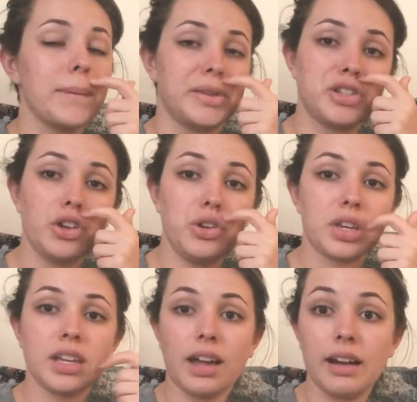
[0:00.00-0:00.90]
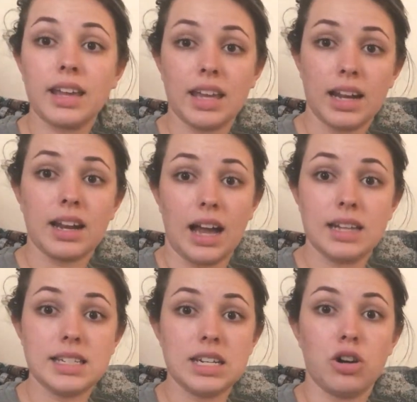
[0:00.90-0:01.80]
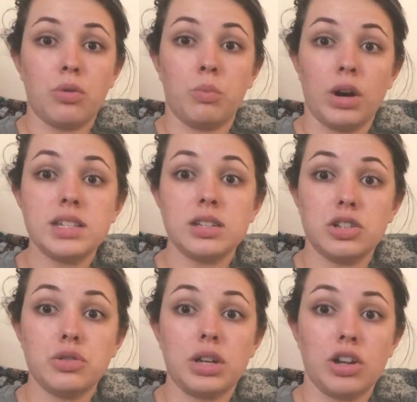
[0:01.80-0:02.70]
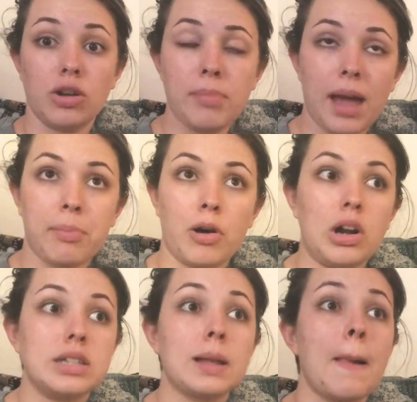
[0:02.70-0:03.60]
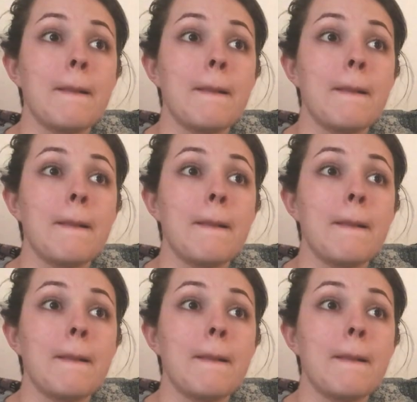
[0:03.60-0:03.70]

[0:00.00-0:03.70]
so you can kind of get an idea on what to do at your bag parties.